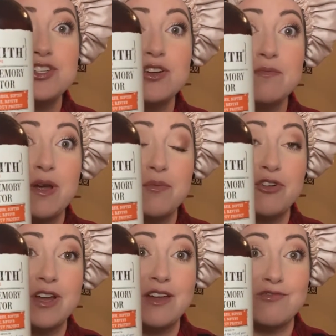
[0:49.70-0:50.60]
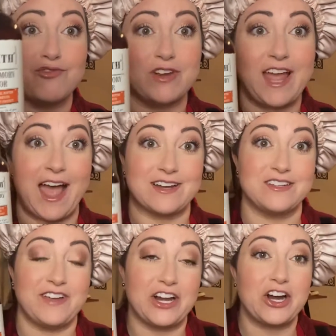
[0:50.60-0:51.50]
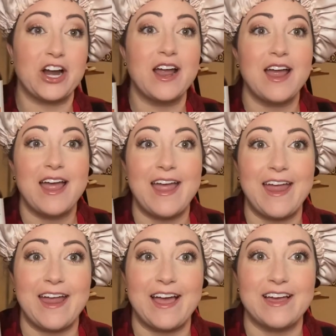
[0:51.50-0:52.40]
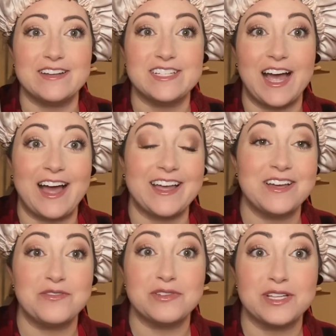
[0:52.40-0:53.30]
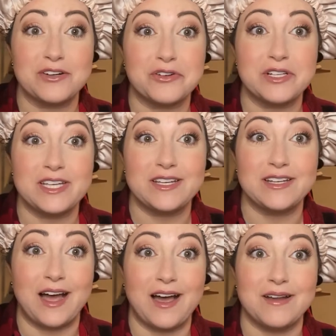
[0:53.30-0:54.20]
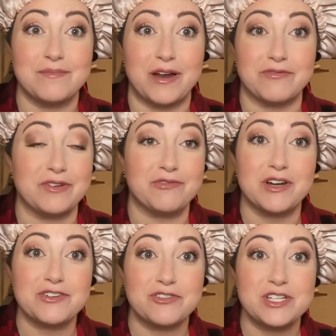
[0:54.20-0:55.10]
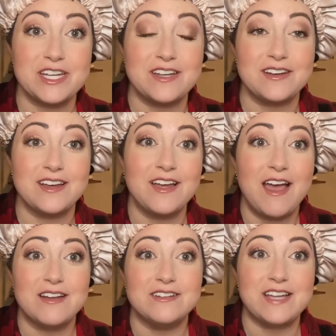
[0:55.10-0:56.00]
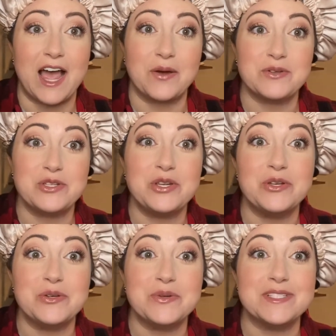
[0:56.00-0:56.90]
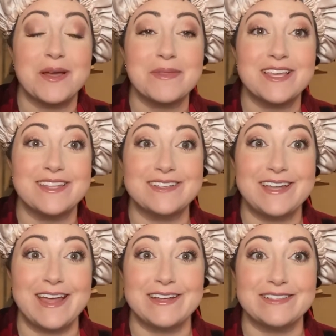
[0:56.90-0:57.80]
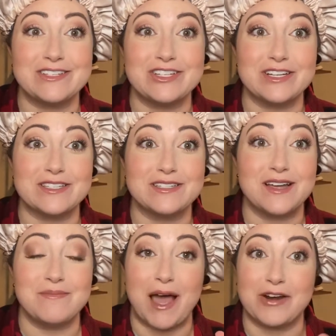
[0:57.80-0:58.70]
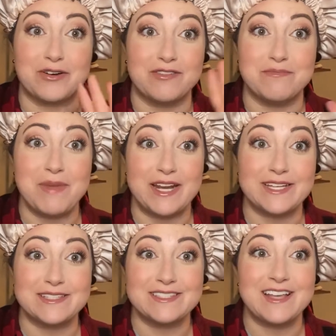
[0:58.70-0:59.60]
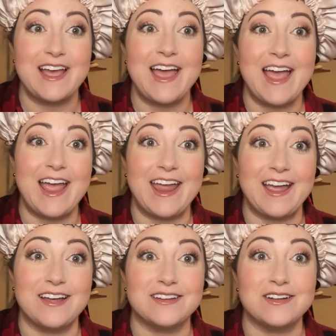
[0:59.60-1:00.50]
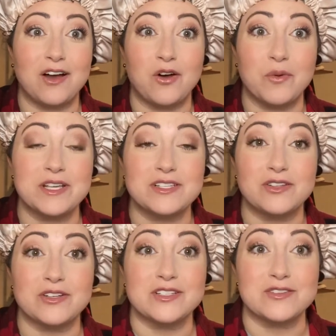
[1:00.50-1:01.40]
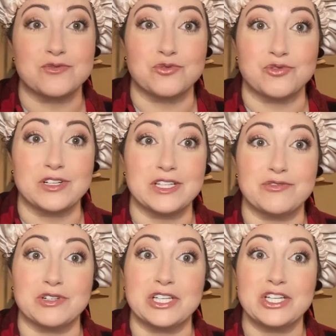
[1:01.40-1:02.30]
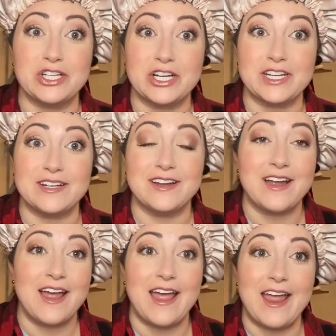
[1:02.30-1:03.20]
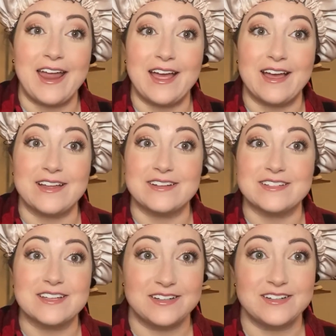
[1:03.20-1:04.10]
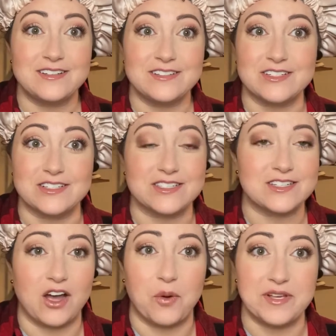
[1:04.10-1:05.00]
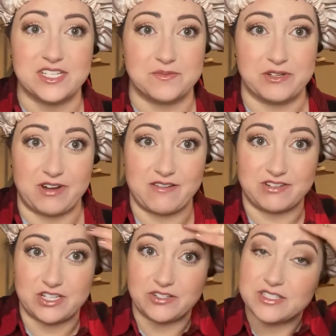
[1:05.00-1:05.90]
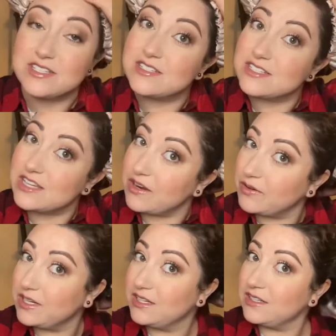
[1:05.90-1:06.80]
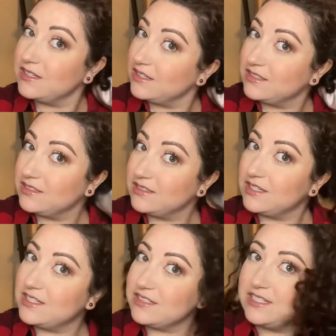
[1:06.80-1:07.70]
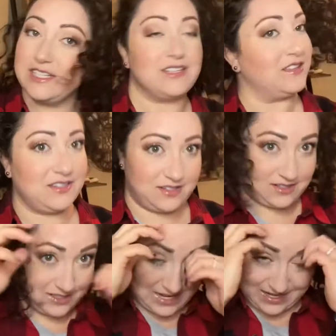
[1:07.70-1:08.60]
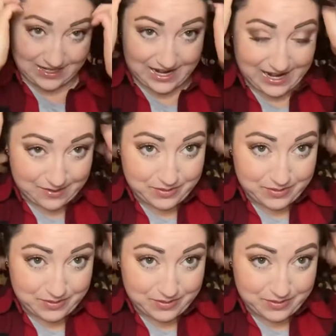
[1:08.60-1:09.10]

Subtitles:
Memory Reactivator, and I have literally got my refresh routine down to something that takes just a matter of minutes, and it always looks really, really good and just always gives me great results. So underneath, satin cap,